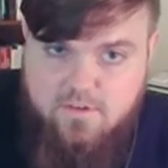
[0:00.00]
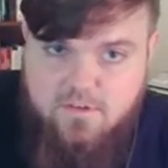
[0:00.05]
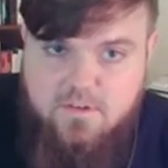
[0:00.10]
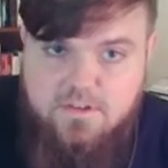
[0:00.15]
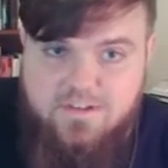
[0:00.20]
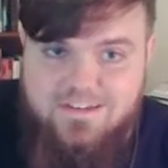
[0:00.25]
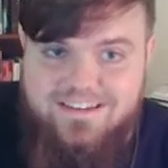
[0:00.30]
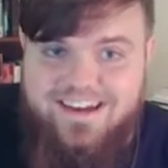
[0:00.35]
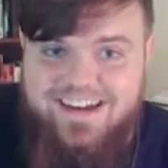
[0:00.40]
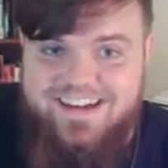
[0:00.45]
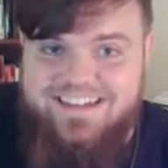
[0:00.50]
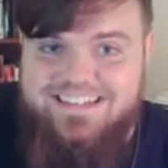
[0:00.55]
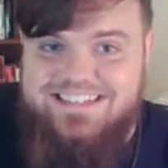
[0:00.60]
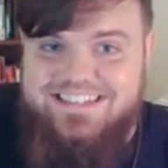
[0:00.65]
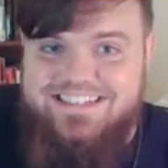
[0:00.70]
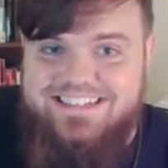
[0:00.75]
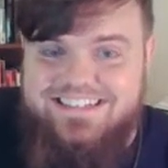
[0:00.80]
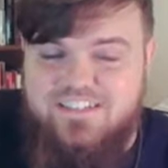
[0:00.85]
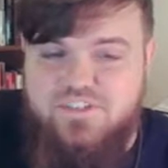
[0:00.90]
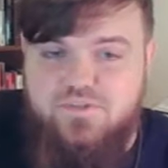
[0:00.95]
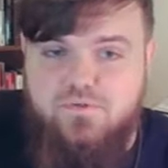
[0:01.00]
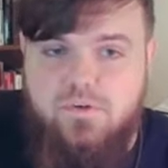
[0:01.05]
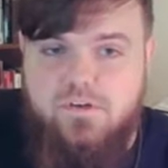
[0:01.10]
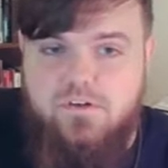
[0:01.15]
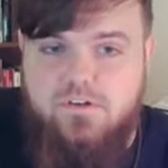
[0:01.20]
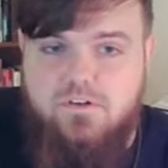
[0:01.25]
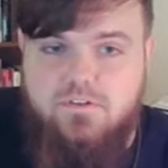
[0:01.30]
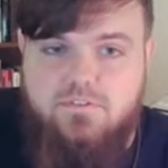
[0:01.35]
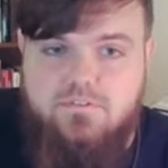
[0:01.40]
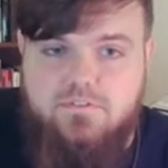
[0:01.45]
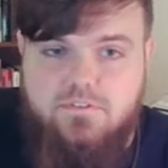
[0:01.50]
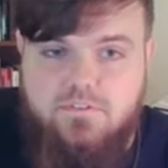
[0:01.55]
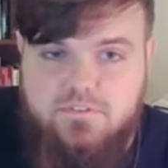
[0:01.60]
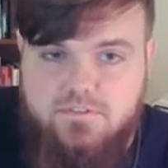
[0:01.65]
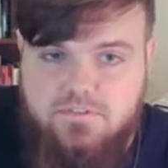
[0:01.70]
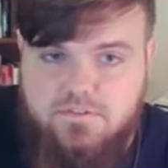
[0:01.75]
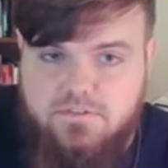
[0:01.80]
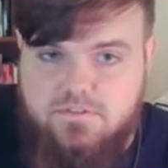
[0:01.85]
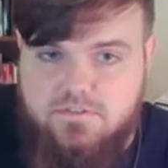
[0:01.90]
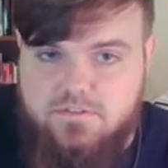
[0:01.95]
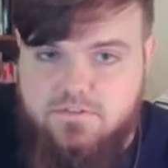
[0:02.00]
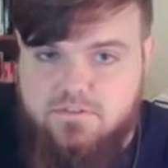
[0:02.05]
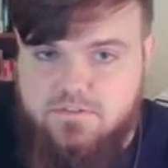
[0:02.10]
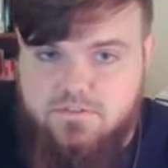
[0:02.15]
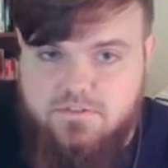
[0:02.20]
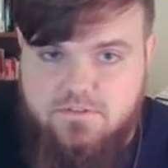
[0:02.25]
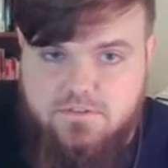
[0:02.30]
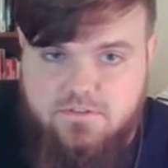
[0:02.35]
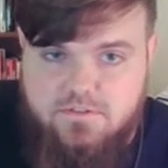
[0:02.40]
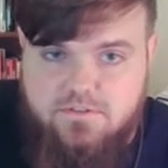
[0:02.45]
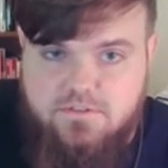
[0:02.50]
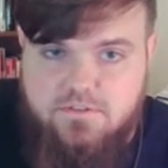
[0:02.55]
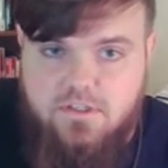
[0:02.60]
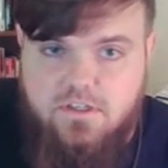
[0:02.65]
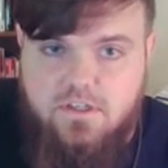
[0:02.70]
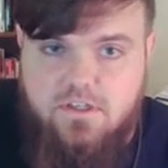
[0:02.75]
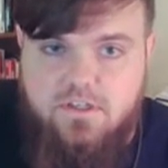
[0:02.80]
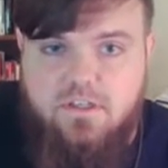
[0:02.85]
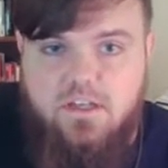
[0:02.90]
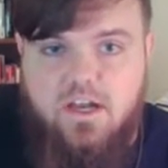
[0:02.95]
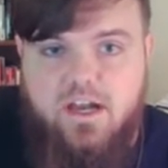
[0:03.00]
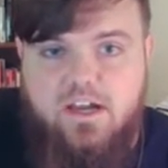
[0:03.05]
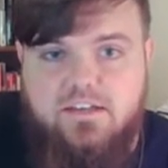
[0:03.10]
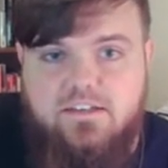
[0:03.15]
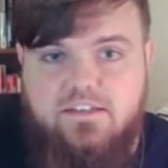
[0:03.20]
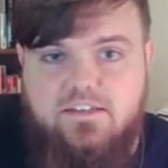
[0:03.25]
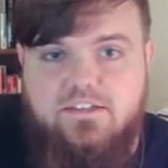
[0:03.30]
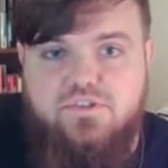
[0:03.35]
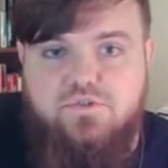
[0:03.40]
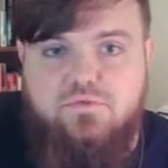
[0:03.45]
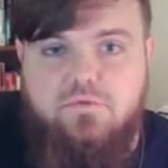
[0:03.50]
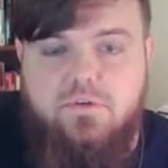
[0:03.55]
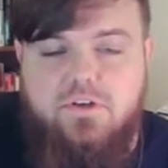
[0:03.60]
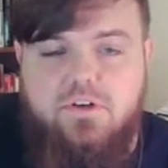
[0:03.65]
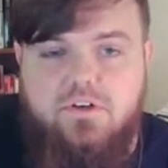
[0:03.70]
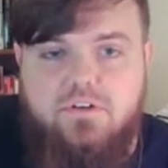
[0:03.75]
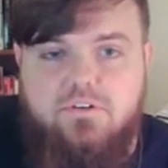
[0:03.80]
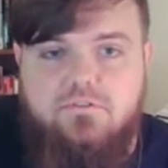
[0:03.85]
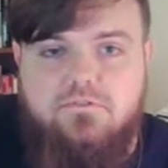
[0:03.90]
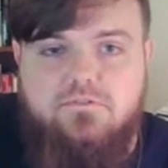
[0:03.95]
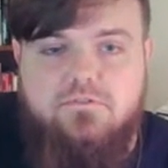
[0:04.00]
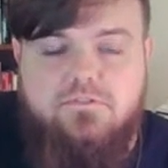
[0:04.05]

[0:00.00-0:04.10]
9, 10, 12, 9, 10, 12,